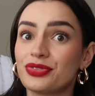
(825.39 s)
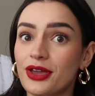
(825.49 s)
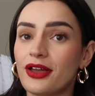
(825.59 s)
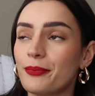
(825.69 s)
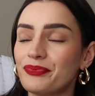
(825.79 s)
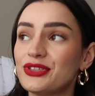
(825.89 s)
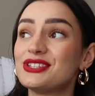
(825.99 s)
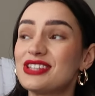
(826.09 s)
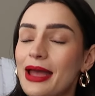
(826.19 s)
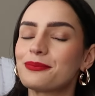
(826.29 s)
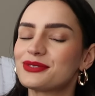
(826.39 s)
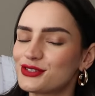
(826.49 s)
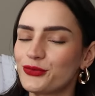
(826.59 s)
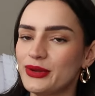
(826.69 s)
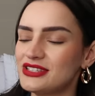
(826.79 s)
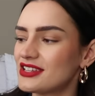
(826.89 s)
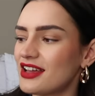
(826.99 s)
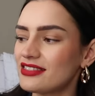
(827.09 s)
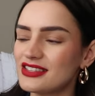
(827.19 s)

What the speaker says: the depth of winter.